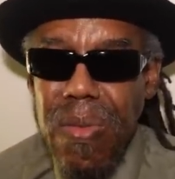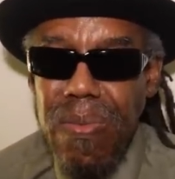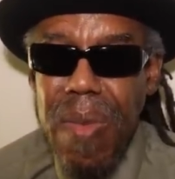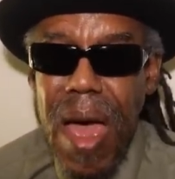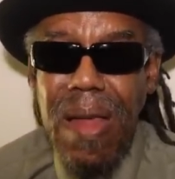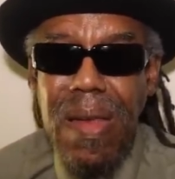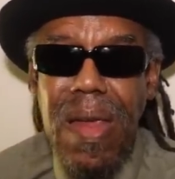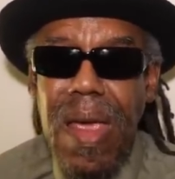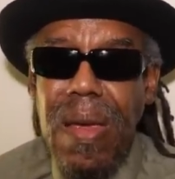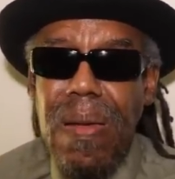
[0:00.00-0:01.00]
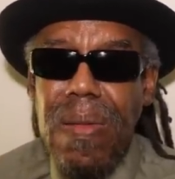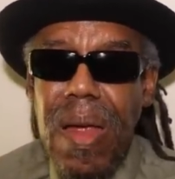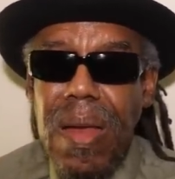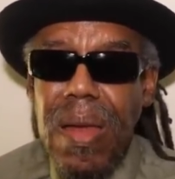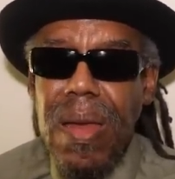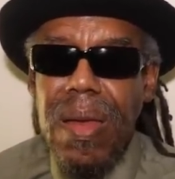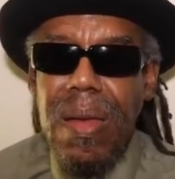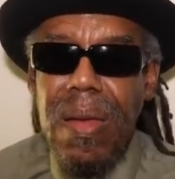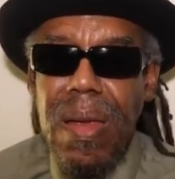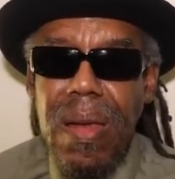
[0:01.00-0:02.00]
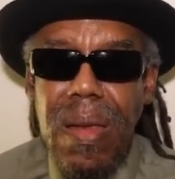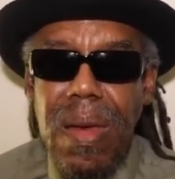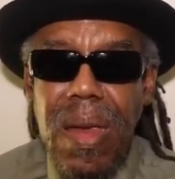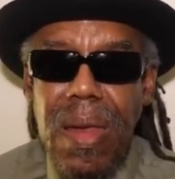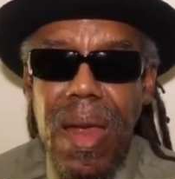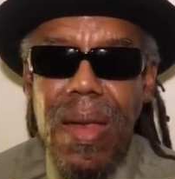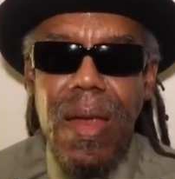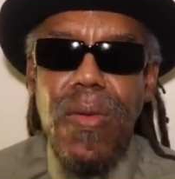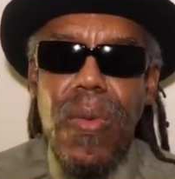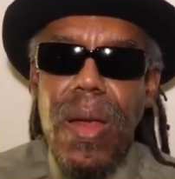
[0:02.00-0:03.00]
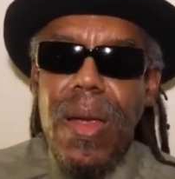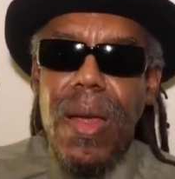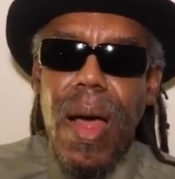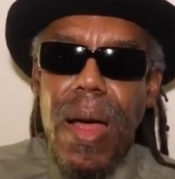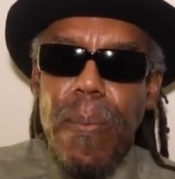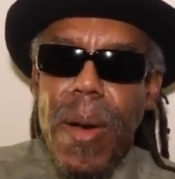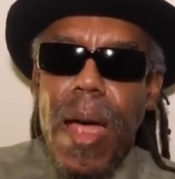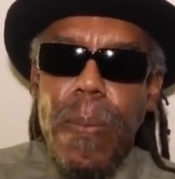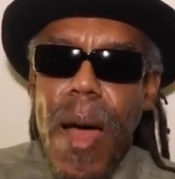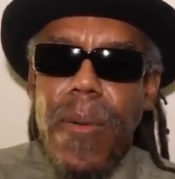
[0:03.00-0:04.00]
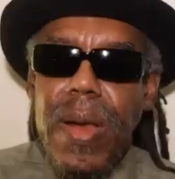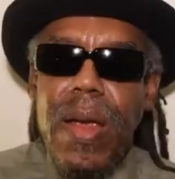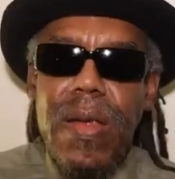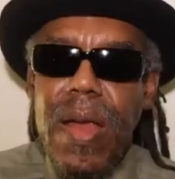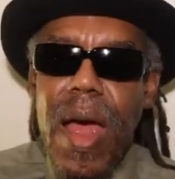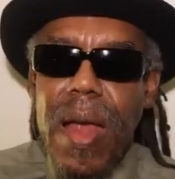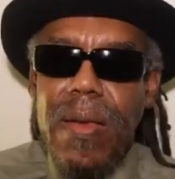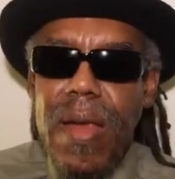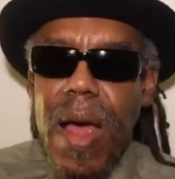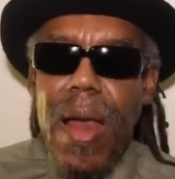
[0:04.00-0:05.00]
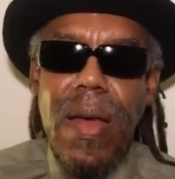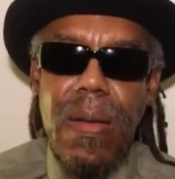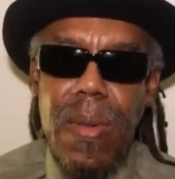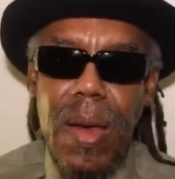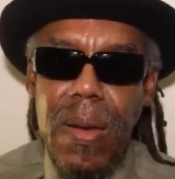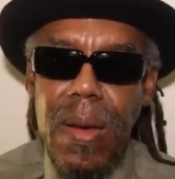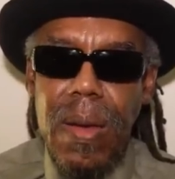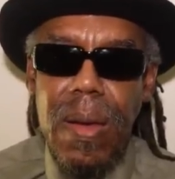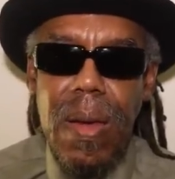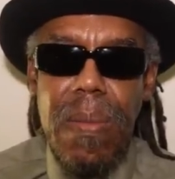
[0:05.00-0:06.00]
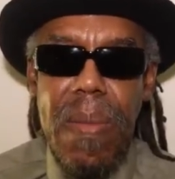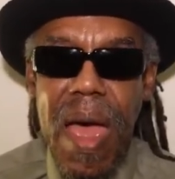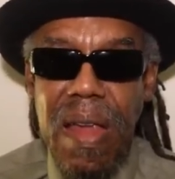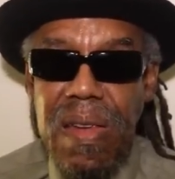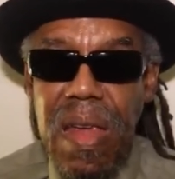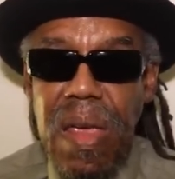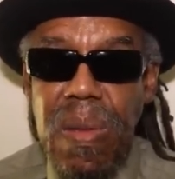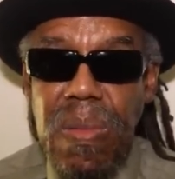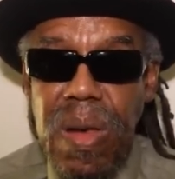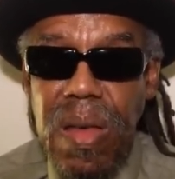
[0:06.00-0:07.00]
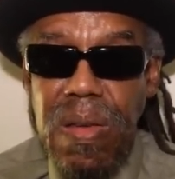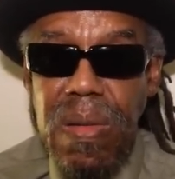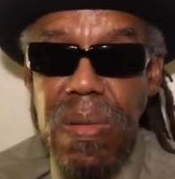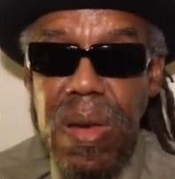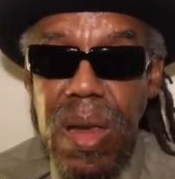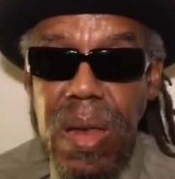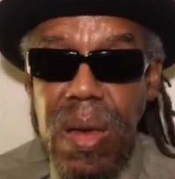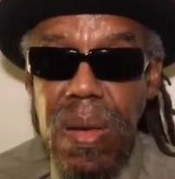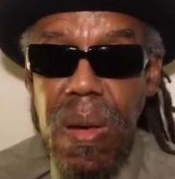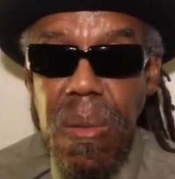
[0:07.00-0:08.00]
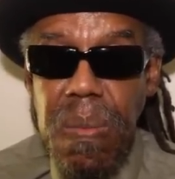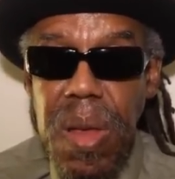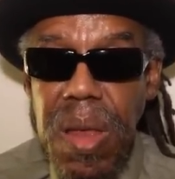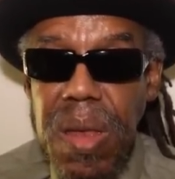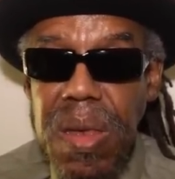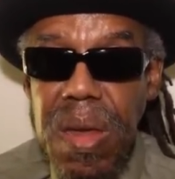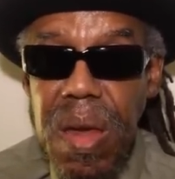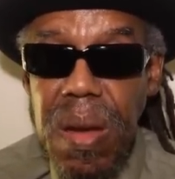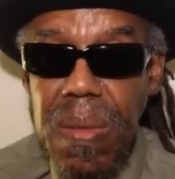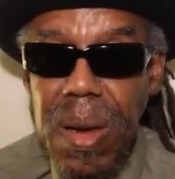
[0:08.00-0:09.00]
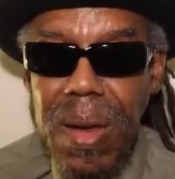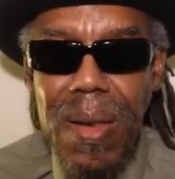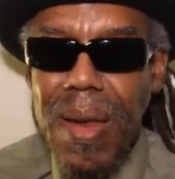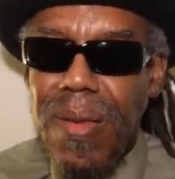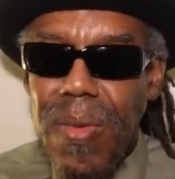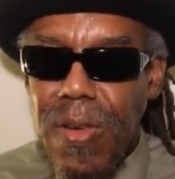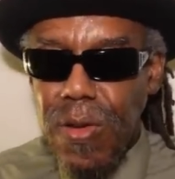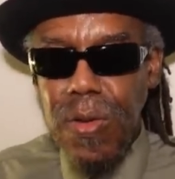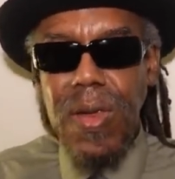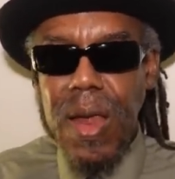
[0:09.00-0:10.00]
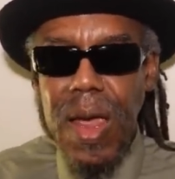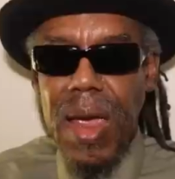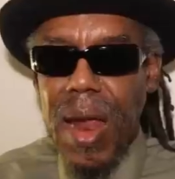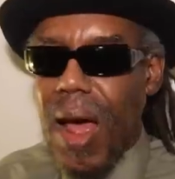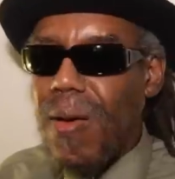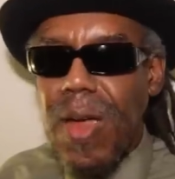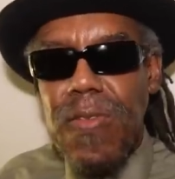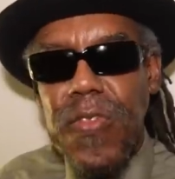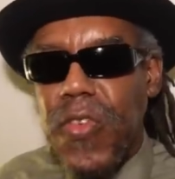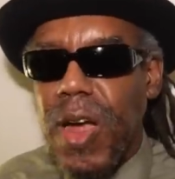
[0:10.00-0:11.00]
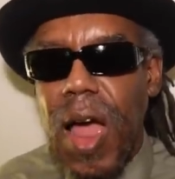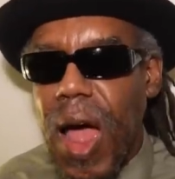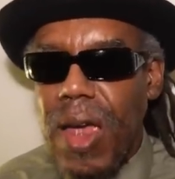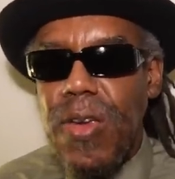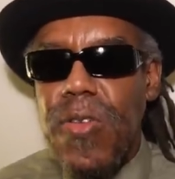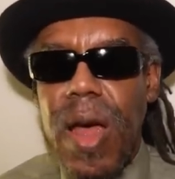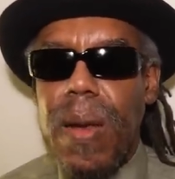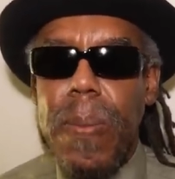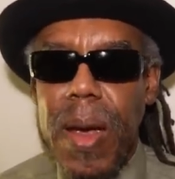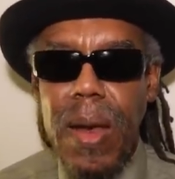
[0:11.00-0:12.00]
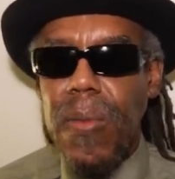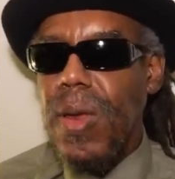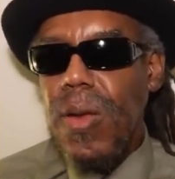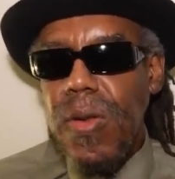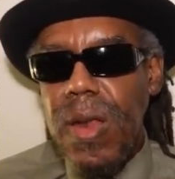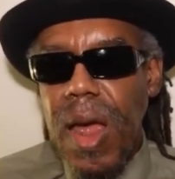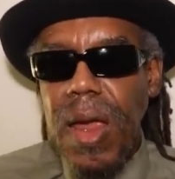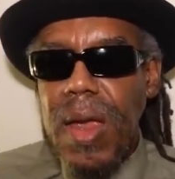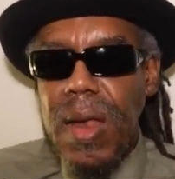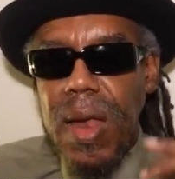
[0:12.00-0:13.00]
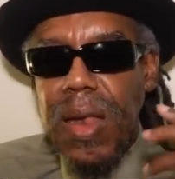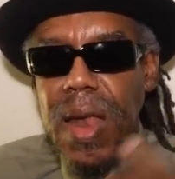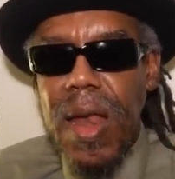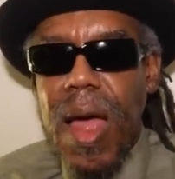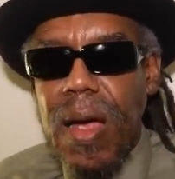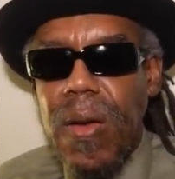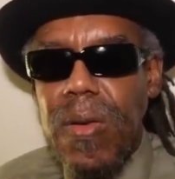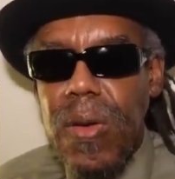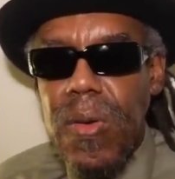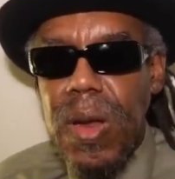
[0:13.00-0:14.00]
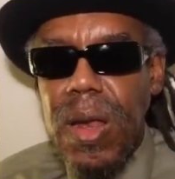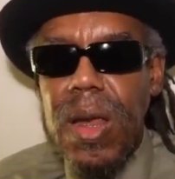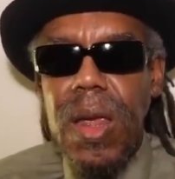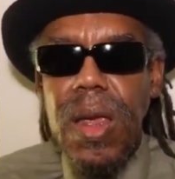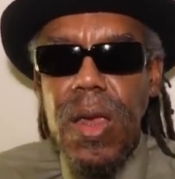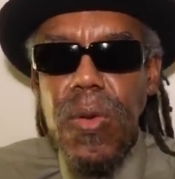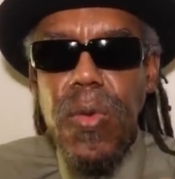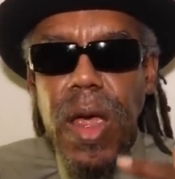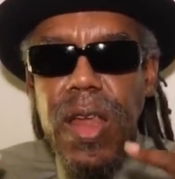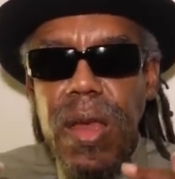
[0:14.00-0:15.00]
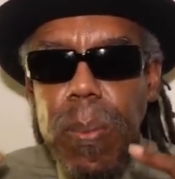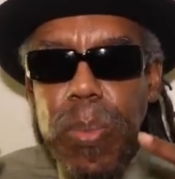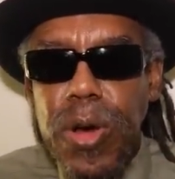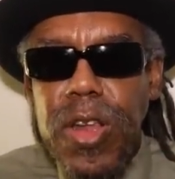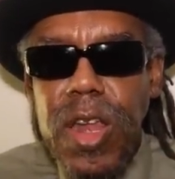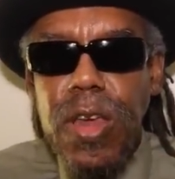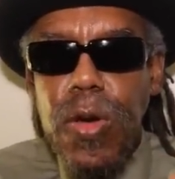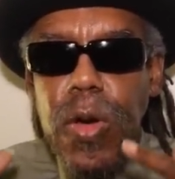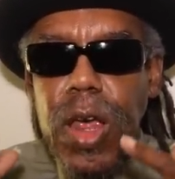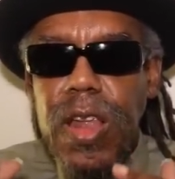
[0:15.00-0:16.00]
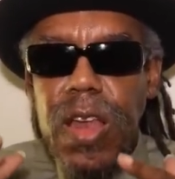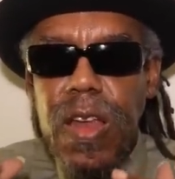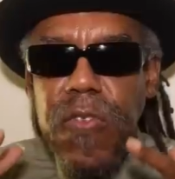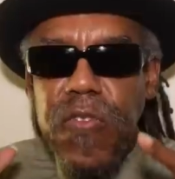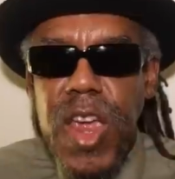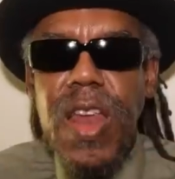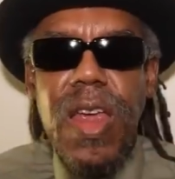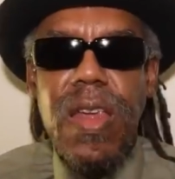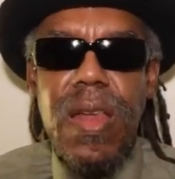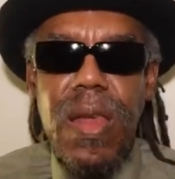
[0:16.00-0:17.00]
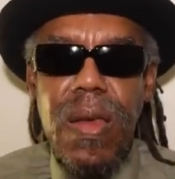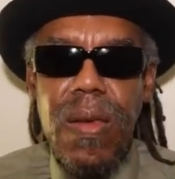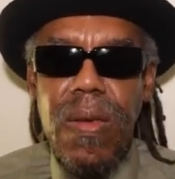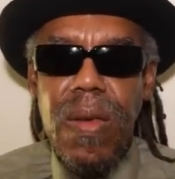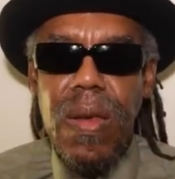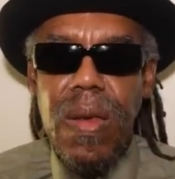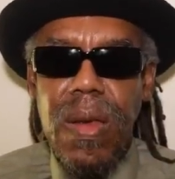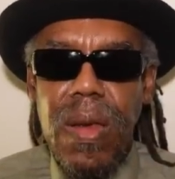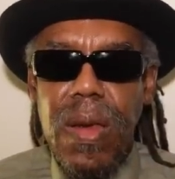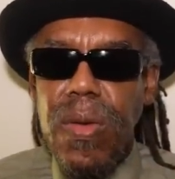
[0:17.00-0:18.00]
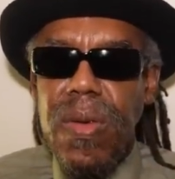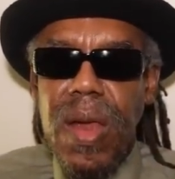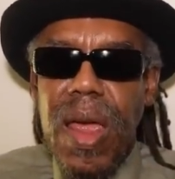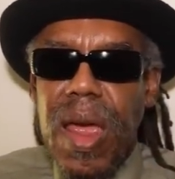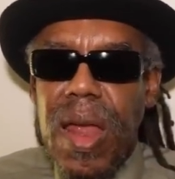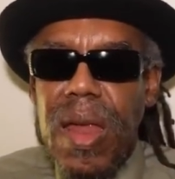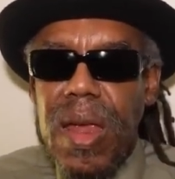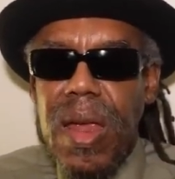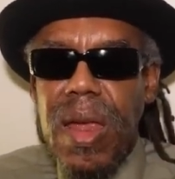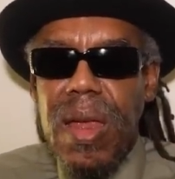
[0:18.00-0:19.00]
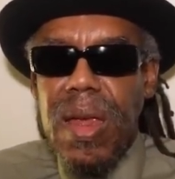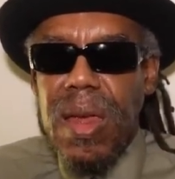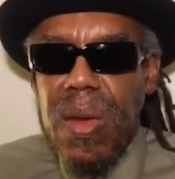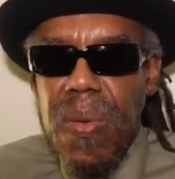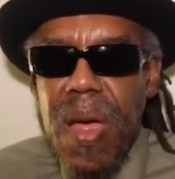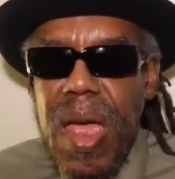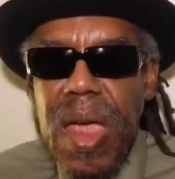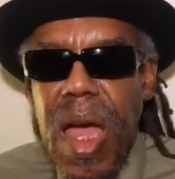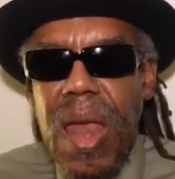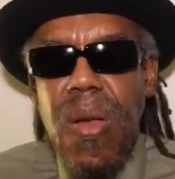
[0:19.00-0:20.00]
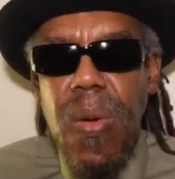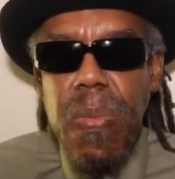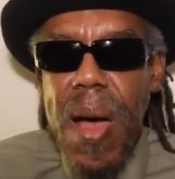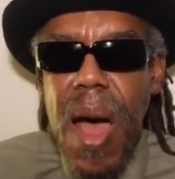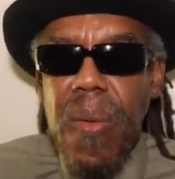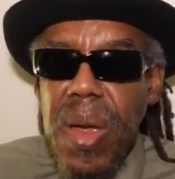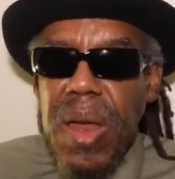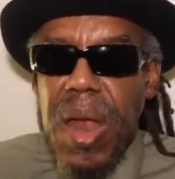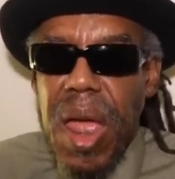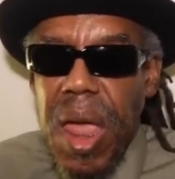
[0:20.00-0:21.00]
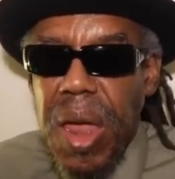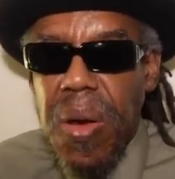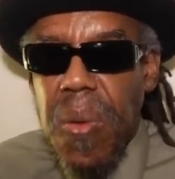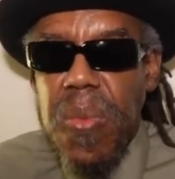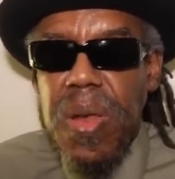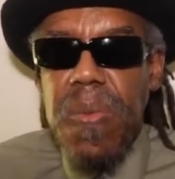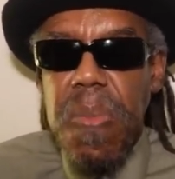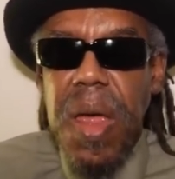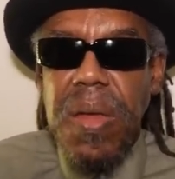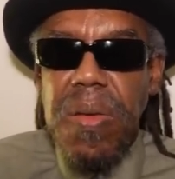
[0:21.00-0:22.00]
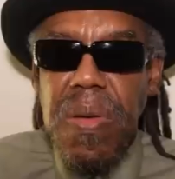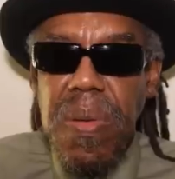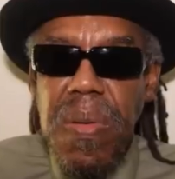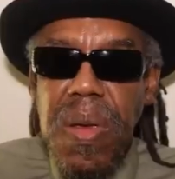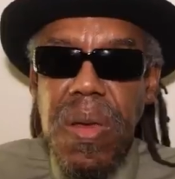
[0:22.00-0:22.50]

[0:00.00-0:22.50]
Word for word: Master ain't gonna let us get that. That's what uh, Black Power niggas sound sound like to me. Master ain't gonna let you get no military. That's what you're saying. I don't give a fuck how you try to paint it. When you say that they not gonna do it, you is a pussy. You is a defeatist. You saying you ain't got no power. They ain't gonna respect you